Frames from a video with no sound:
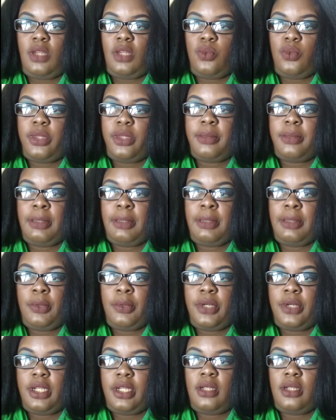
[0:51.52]
With
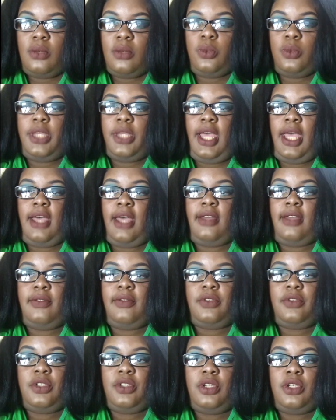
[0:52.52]
memory, we have
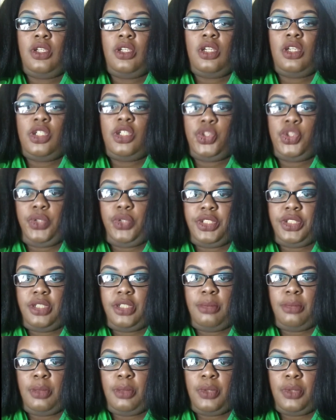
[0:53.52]

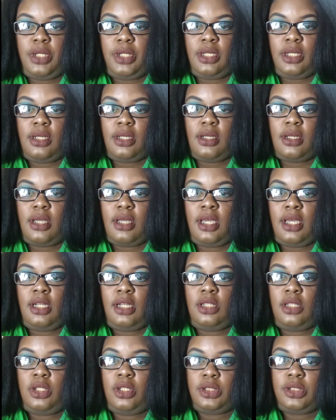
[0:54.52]
short-term memory
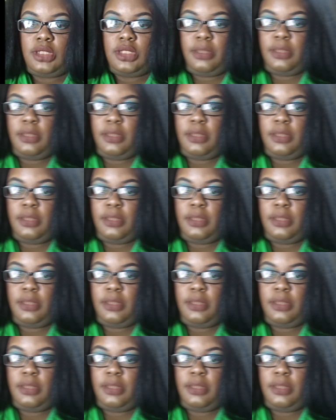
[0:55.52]
and a long-term